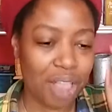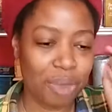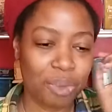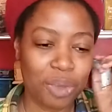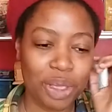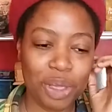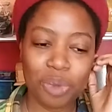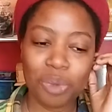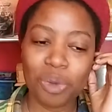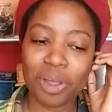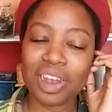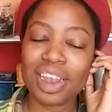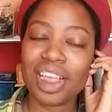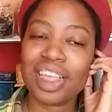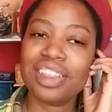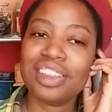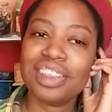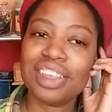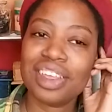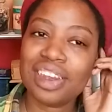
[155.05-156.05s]
week 1 I
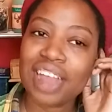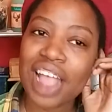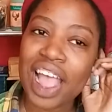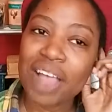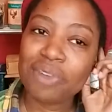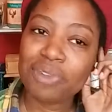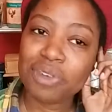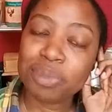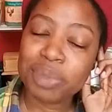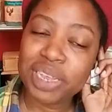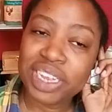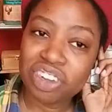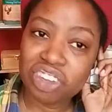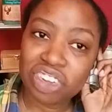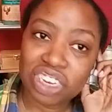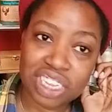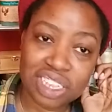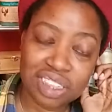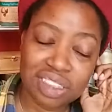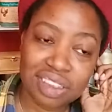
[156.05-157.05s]
did
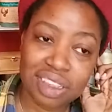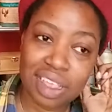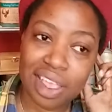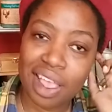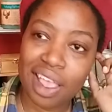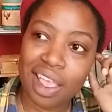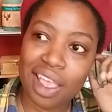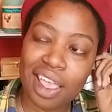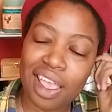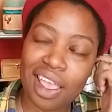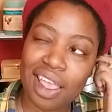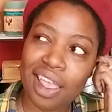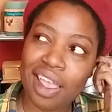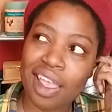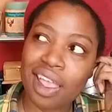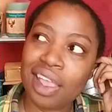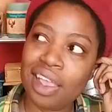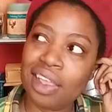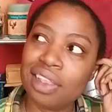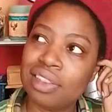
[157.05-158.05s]
affirmations.
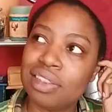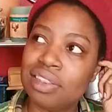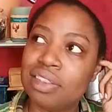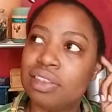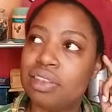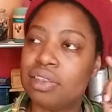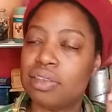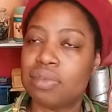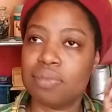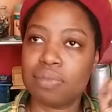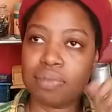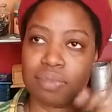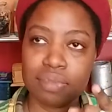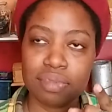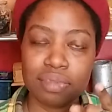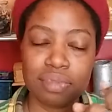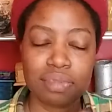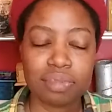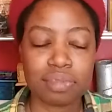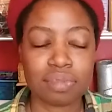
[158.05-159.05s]
And
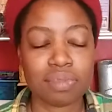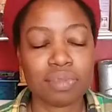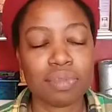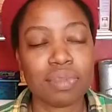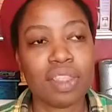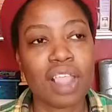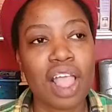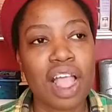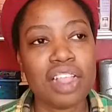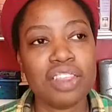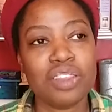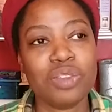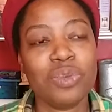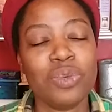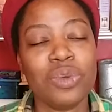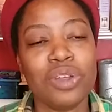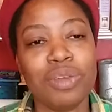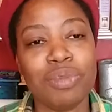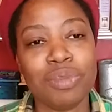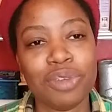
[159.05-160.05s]
that's
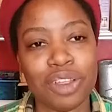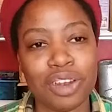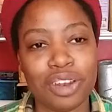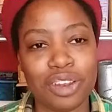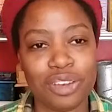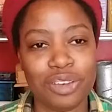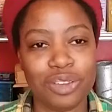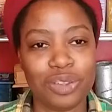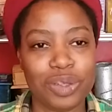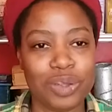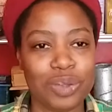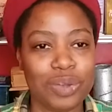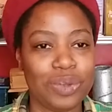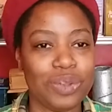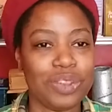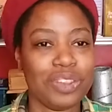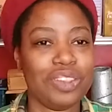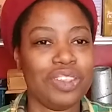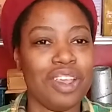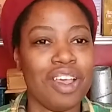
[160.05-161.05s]
what I'm going to
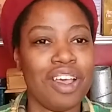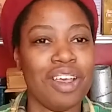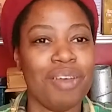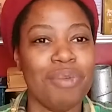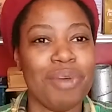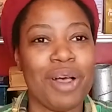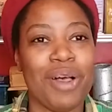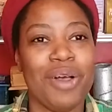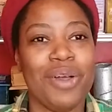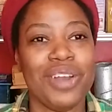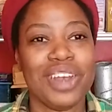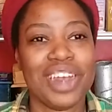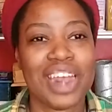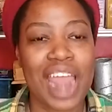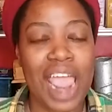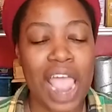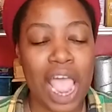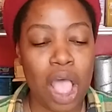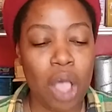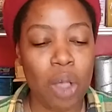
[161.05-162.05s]
talk about
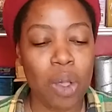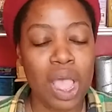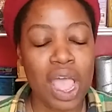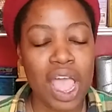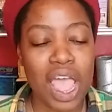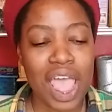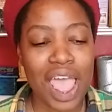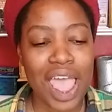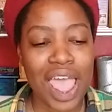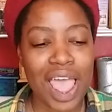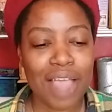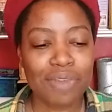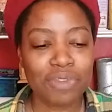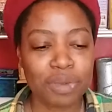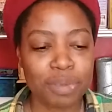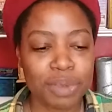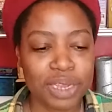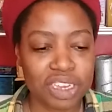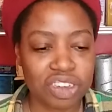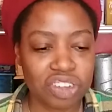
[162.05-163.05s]
now.
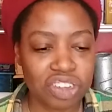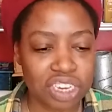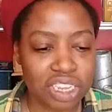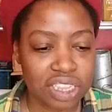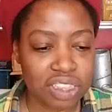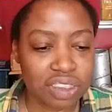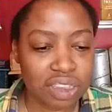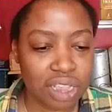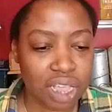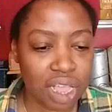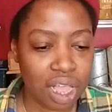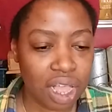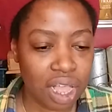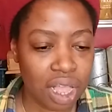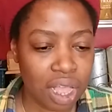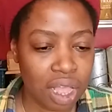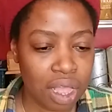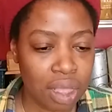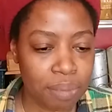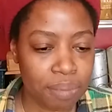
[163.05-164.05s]
Affirmations,
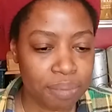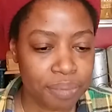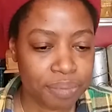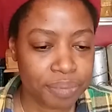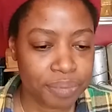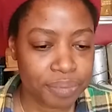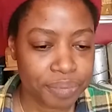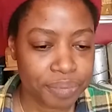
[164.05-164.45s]
and